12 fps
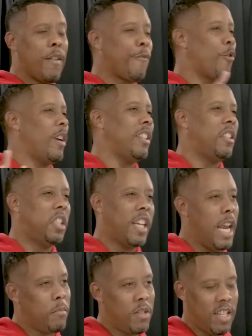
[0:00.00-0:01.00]
different
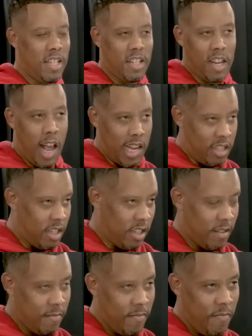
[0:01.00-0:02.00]
shapes and
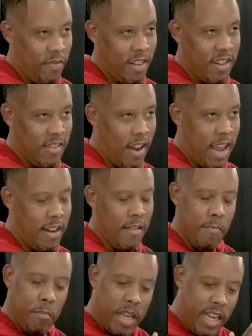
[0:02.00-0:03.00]
sizes, right?
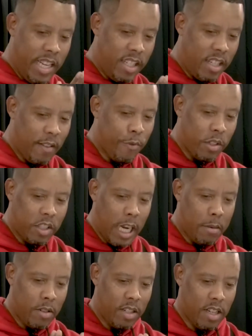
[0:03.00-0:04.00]
Many different
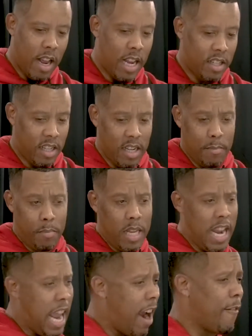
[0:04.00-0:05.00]
shapes and sizes,
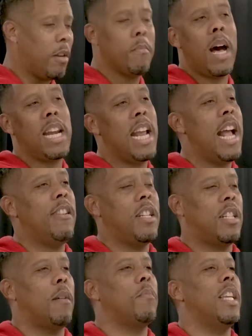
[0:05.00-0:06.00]
but everybody
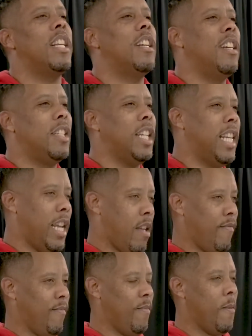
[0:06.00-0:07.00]
has something good to give.